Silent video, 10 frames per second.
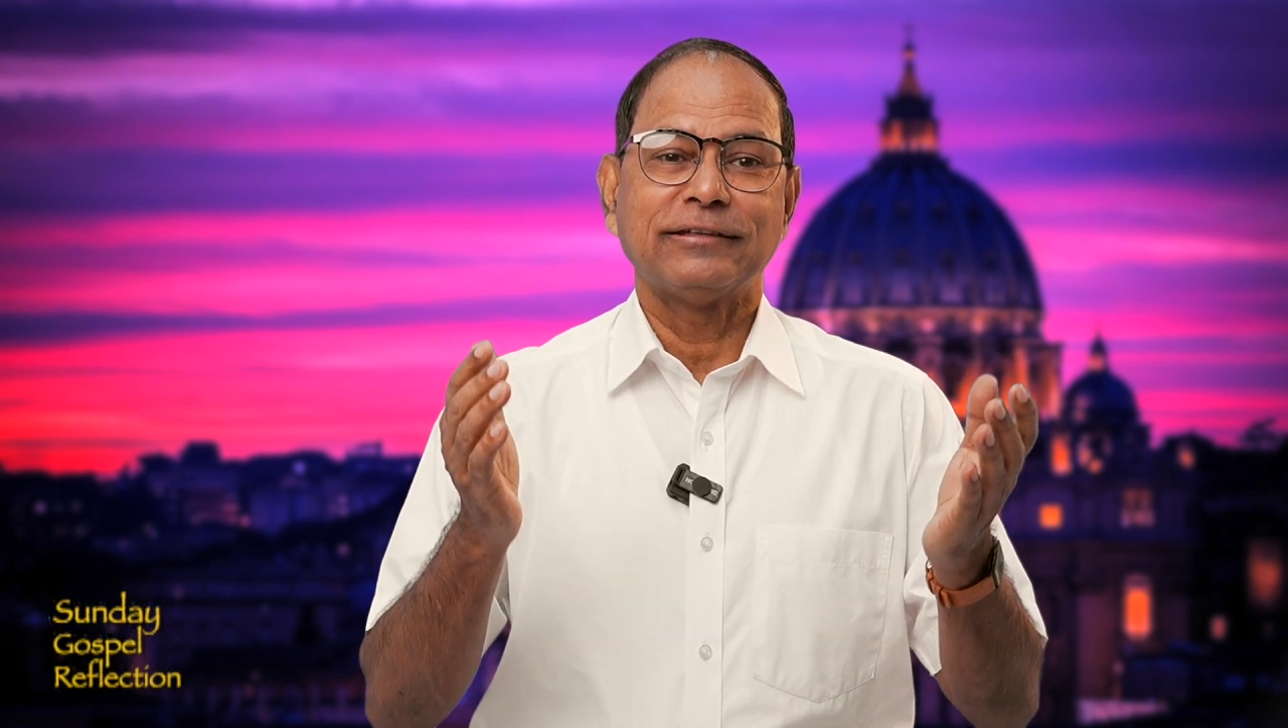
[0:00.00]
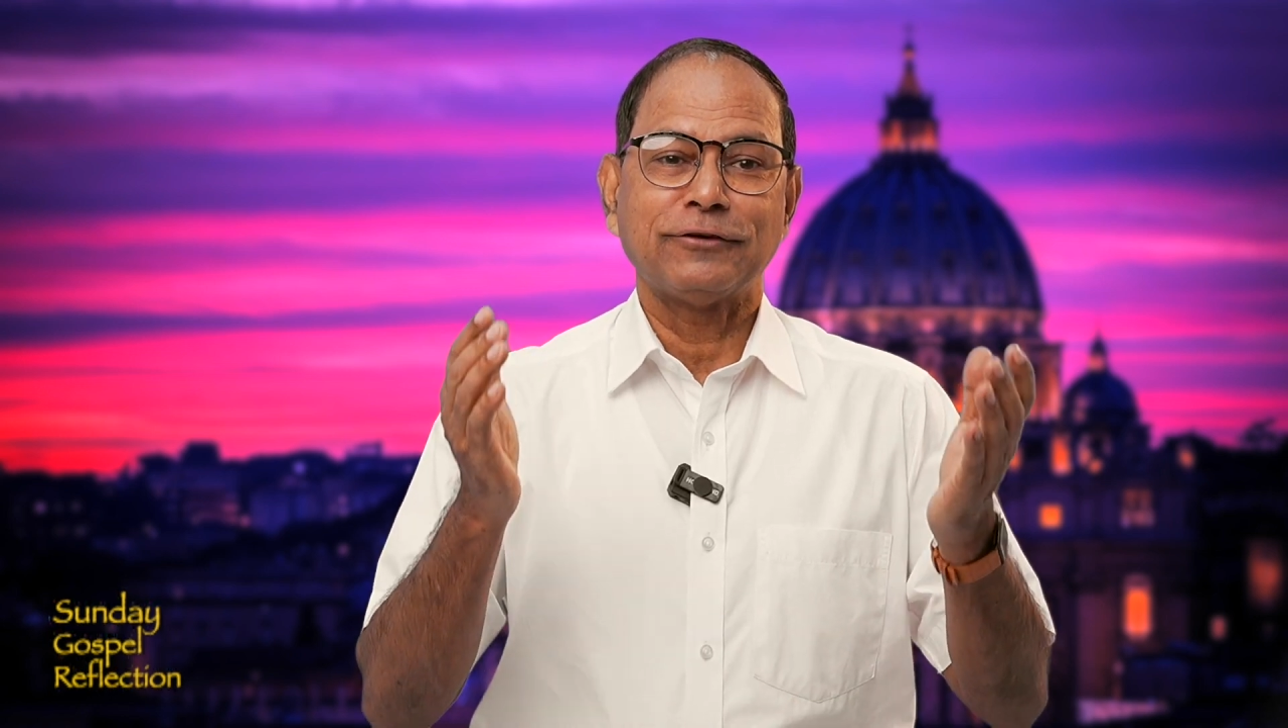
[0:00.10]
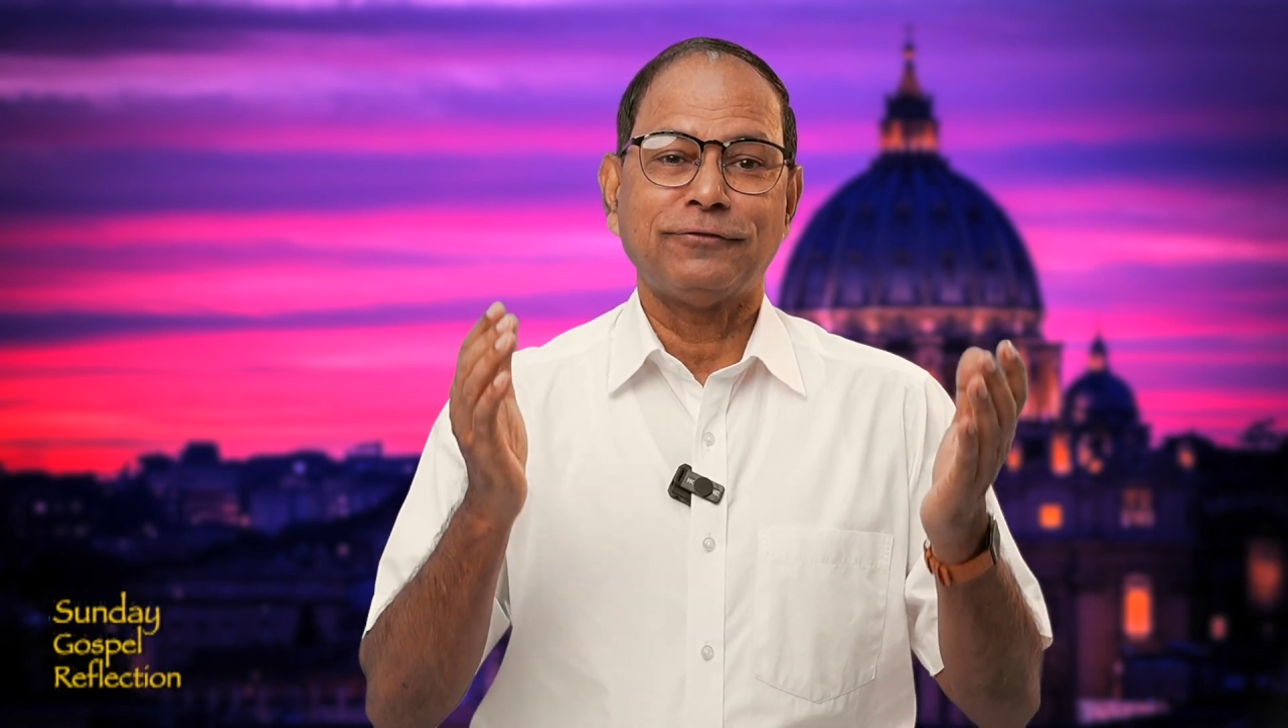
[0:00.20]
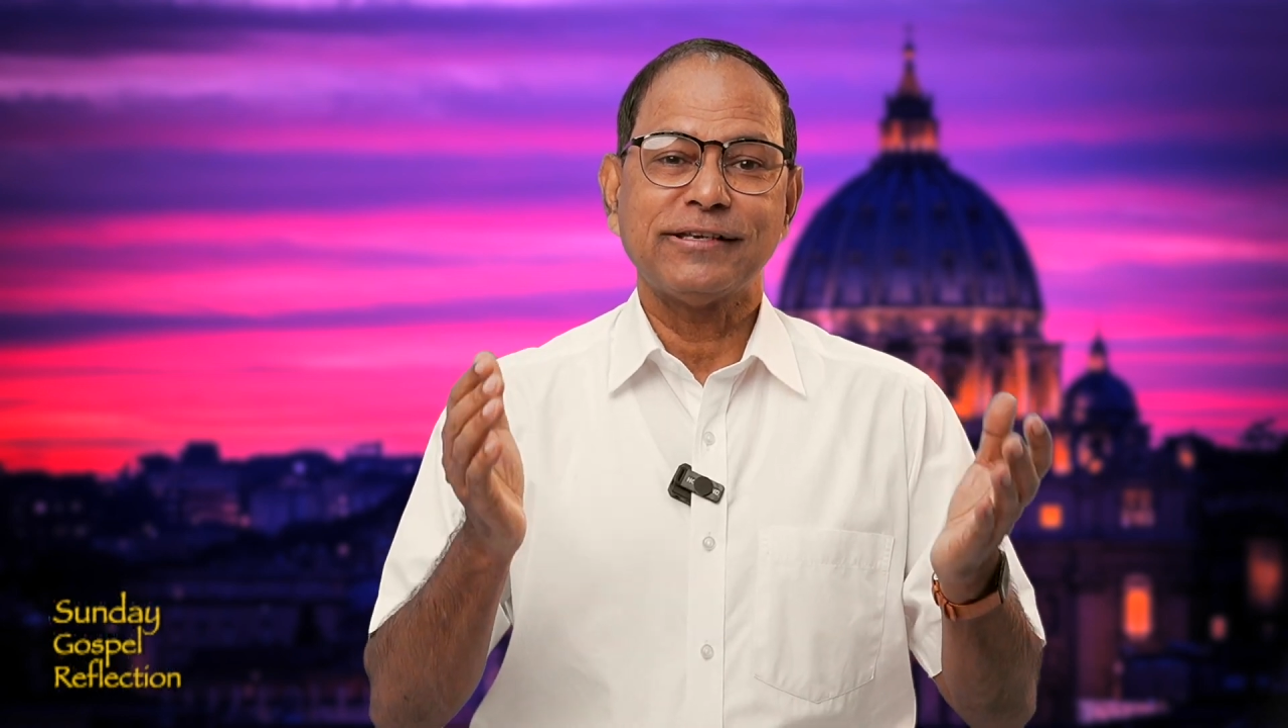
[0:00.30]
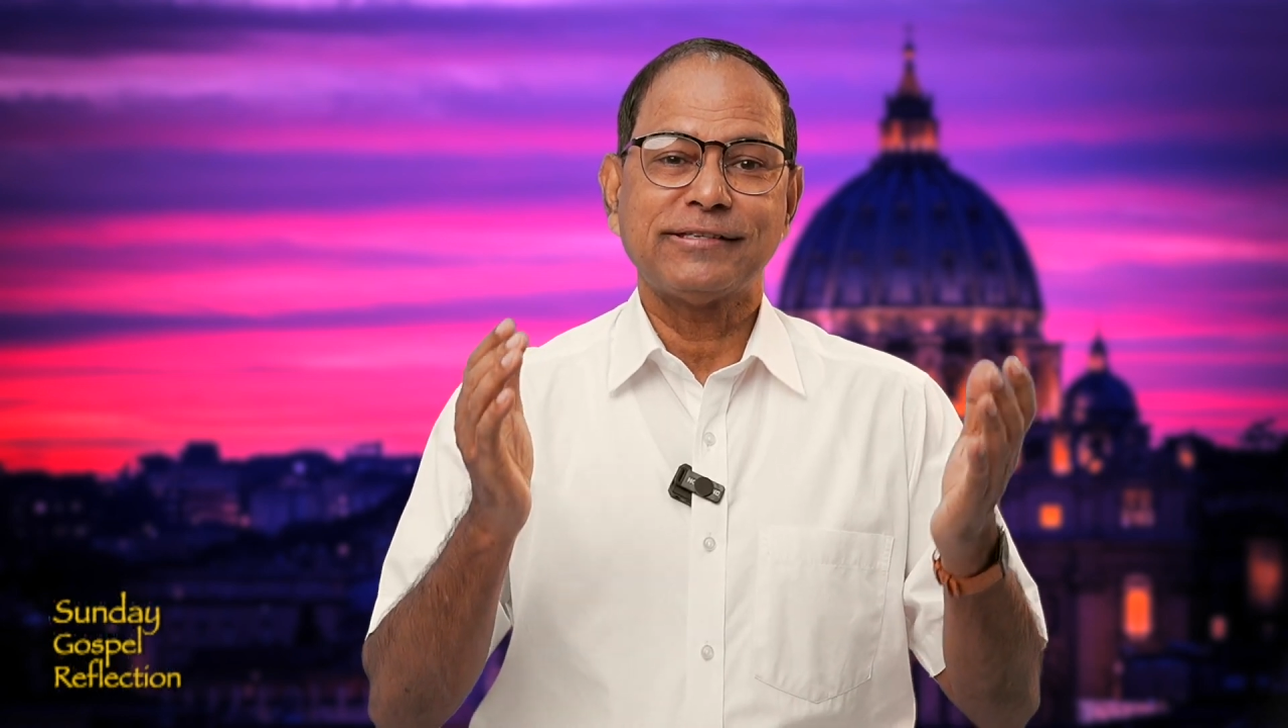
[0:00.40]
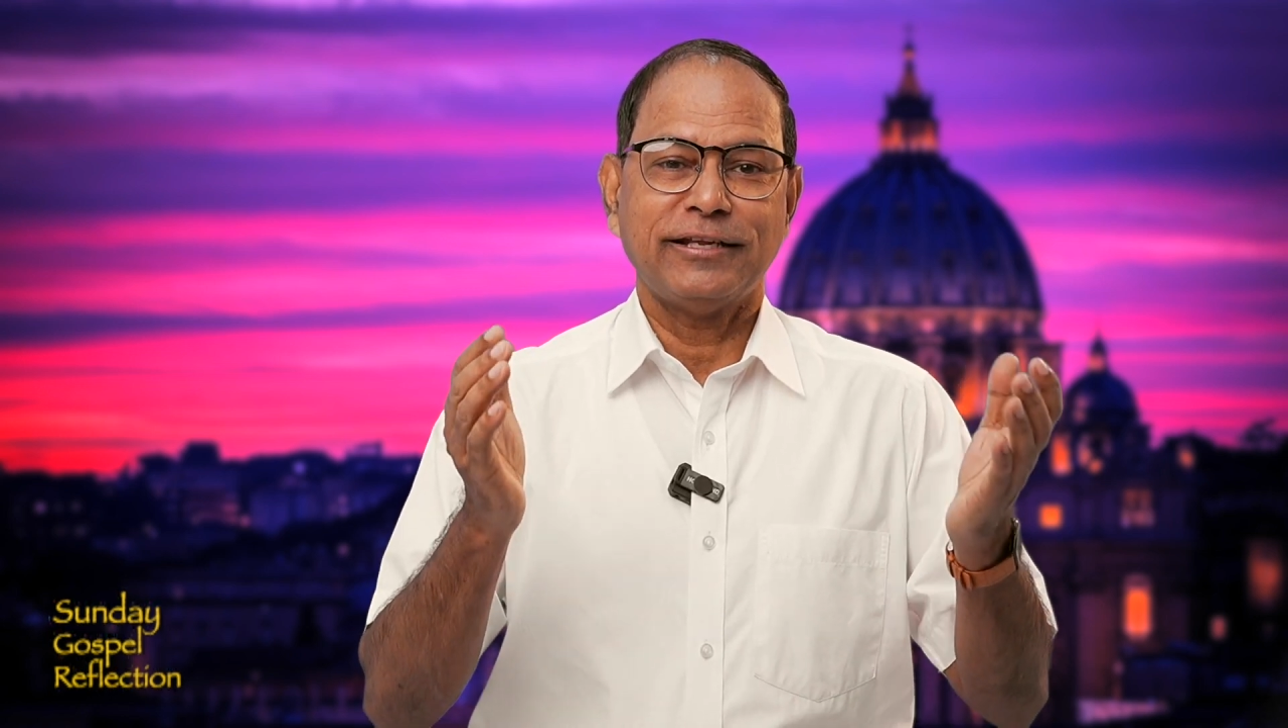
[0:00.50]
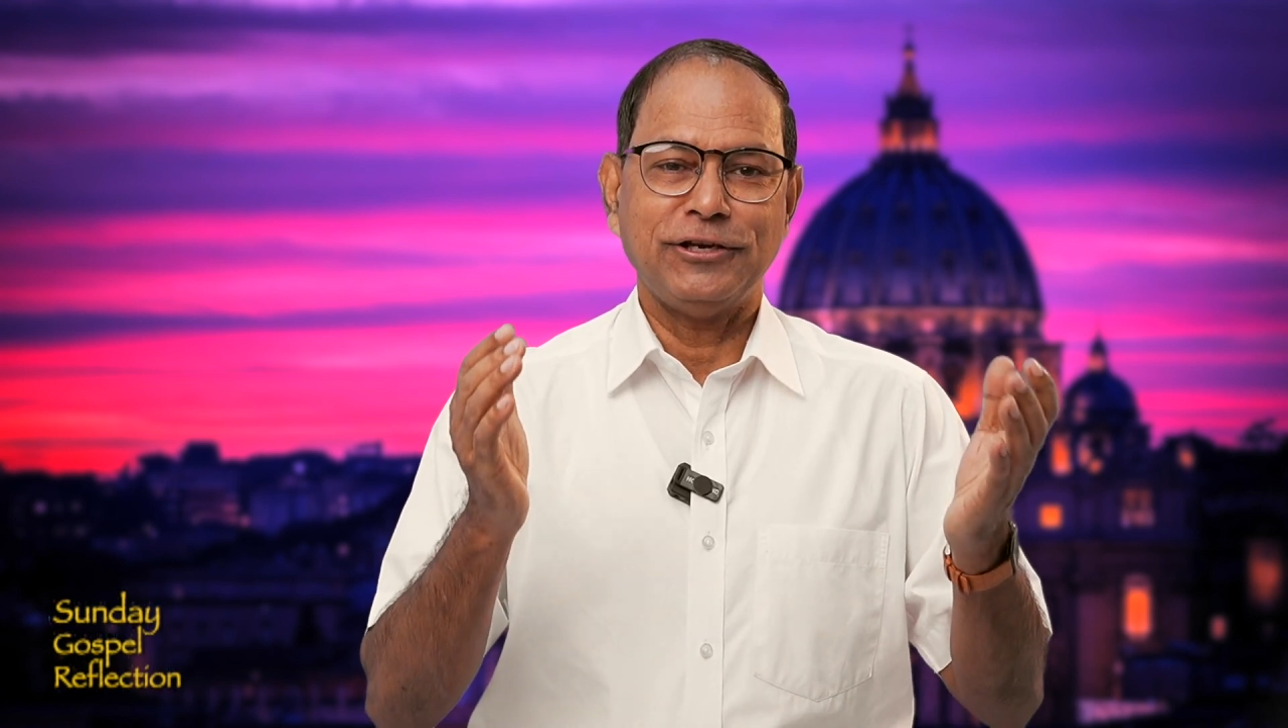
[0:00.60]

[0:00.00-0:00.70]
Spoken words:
the first